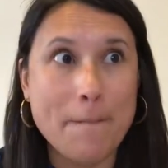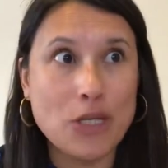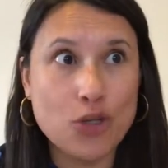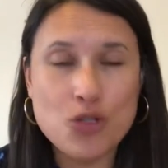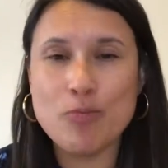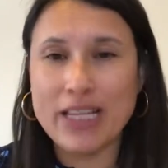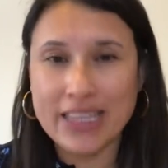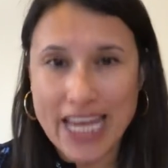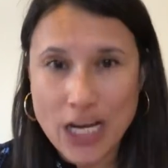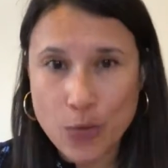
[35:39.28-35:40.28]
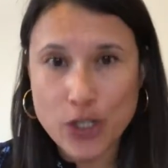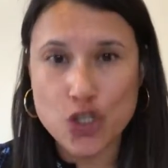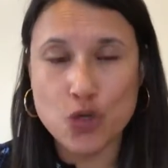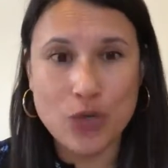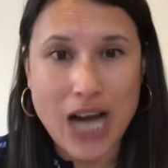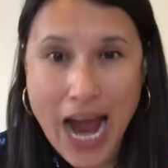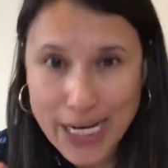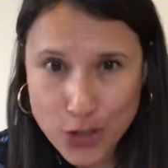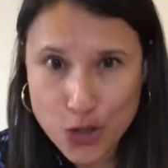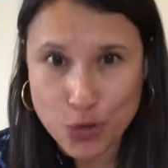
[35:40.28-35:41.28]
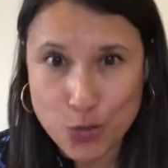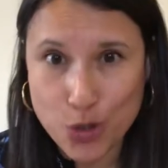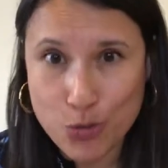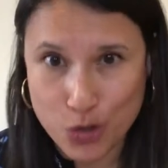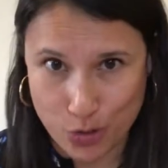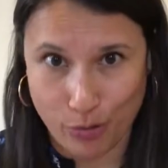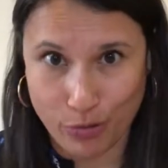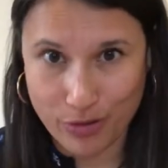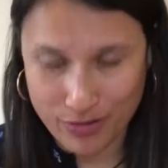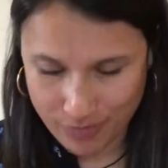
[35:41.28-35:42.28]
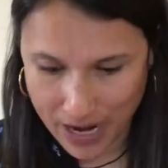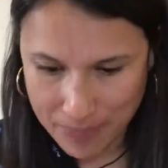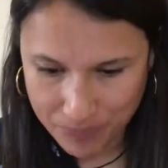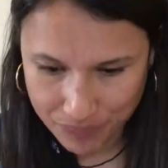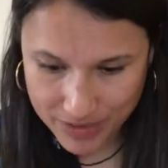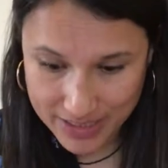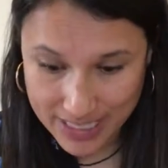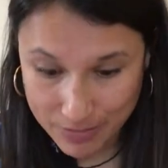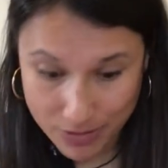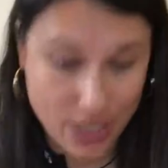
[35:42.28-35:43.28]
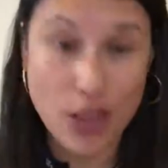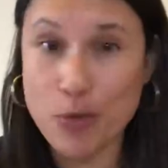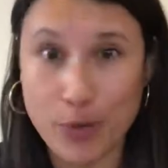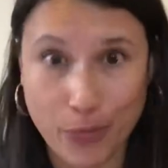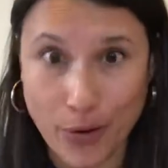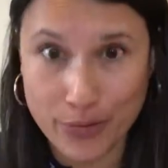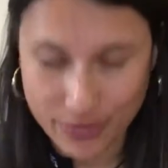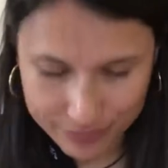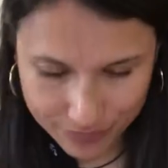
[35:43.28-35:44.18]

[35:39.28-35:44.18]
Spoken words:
use my language to guide you to the truth, right? Like the yellow brick road.